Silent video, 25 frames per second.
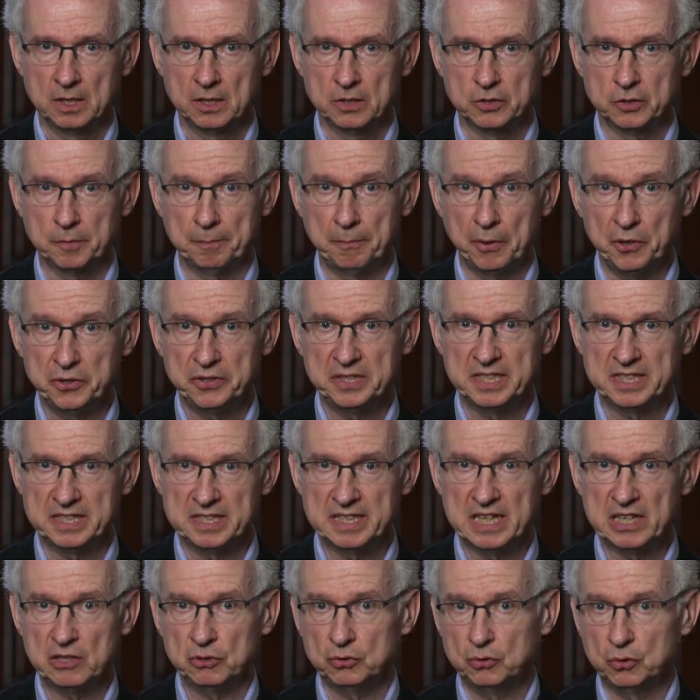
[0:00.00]
The point is
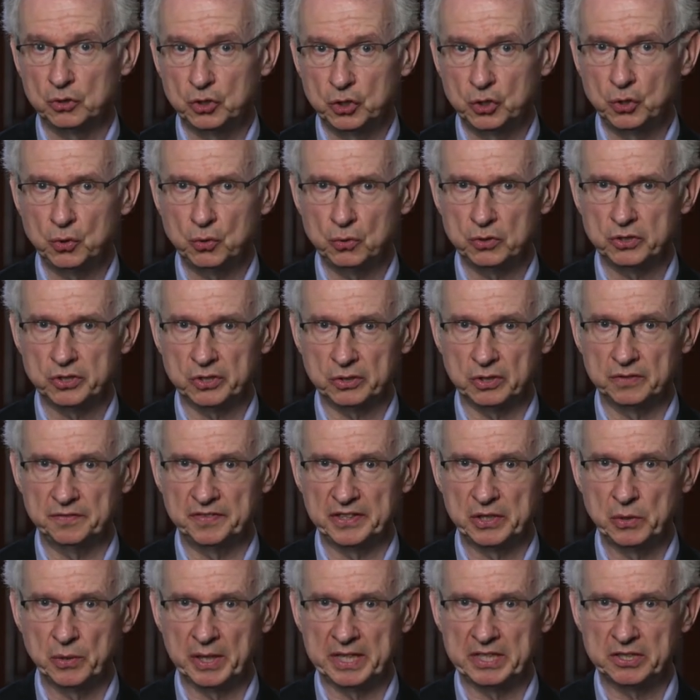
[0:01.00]
now to choose the
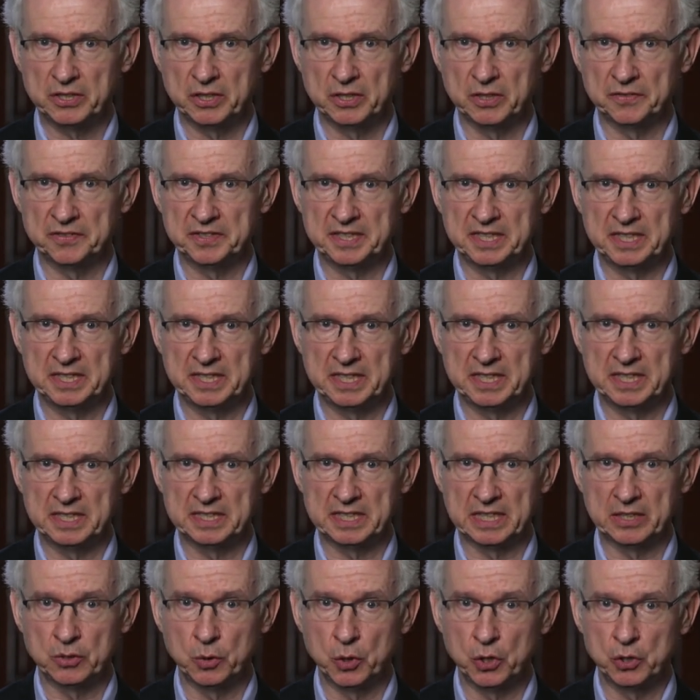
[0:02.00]
configuration of cities
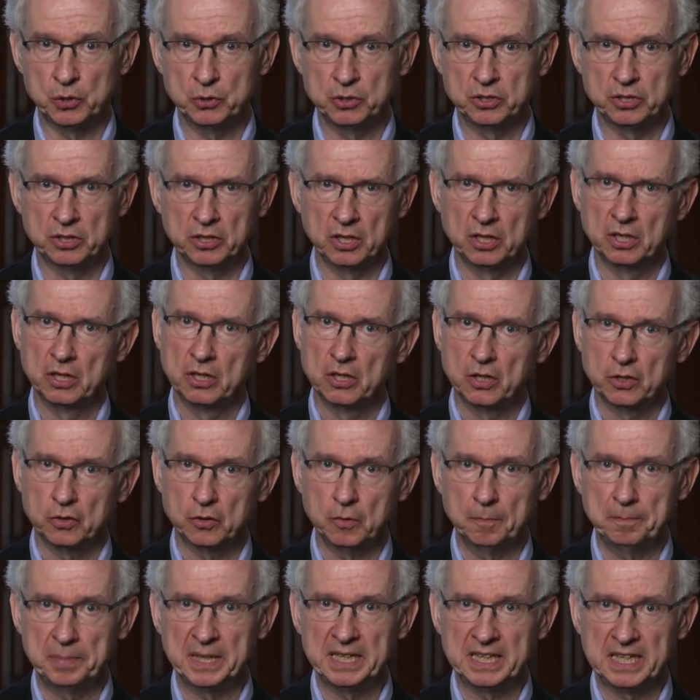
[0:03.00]
and roads
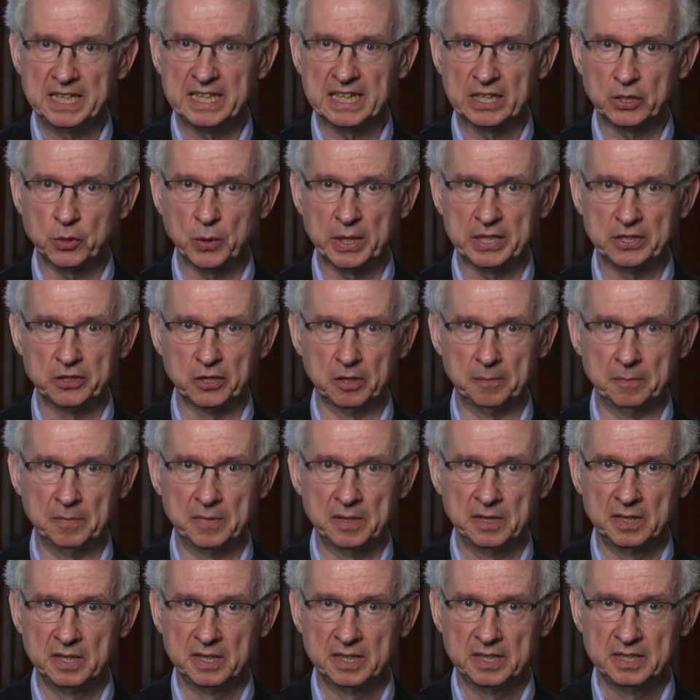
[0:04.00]
completely at random
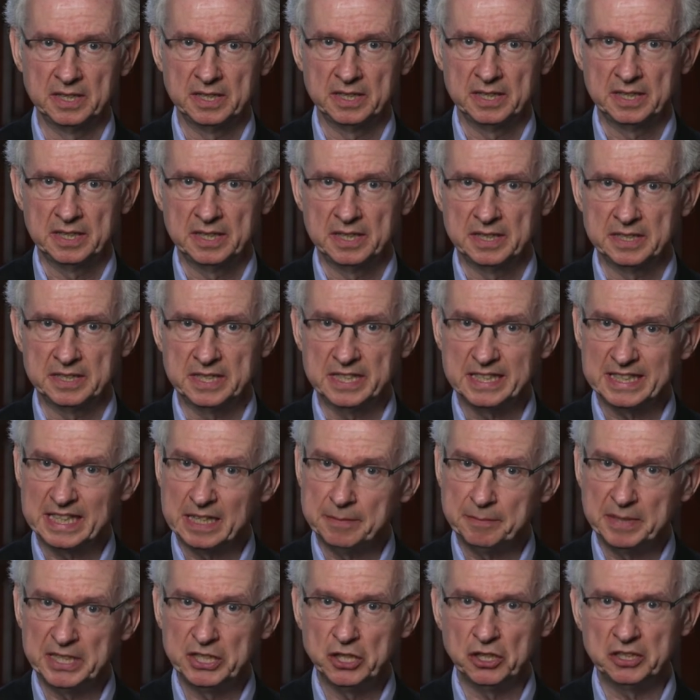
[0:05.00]
this can
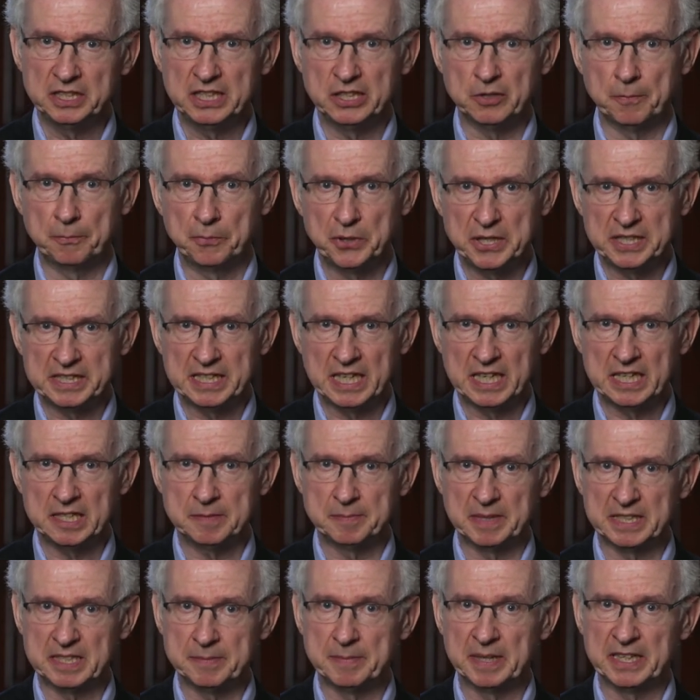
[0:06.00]
be done in a precise
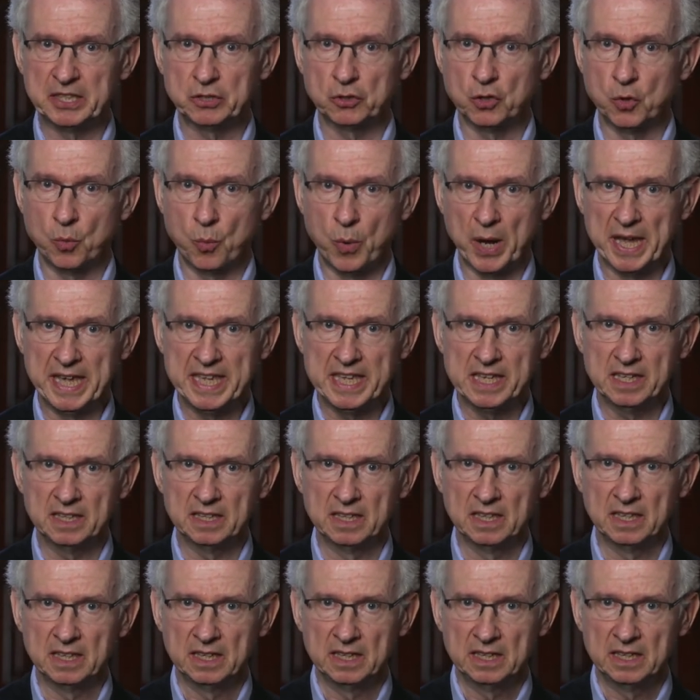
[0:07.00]
mathematical way,
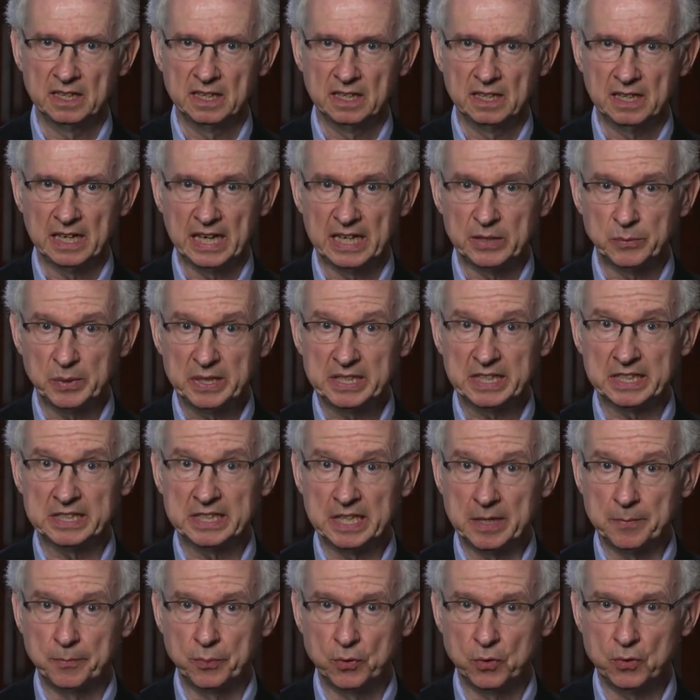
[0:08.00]
and one can
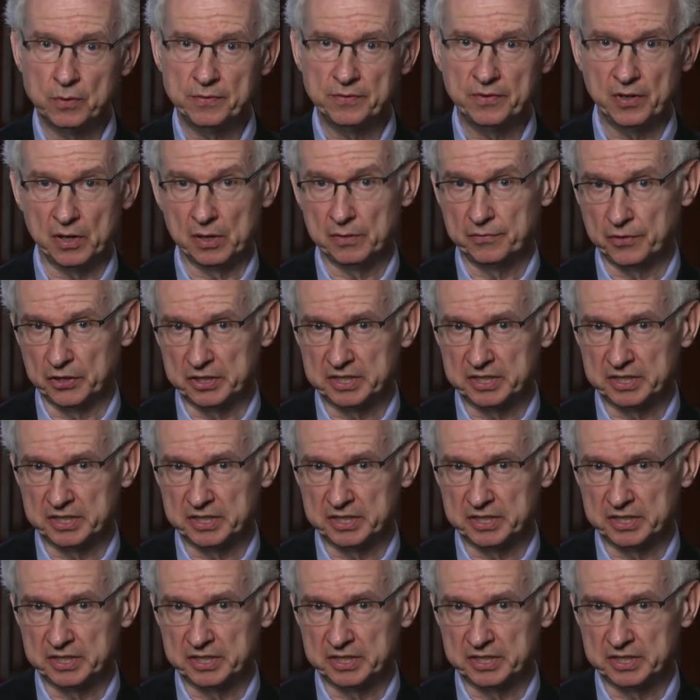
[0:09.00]
then prove, for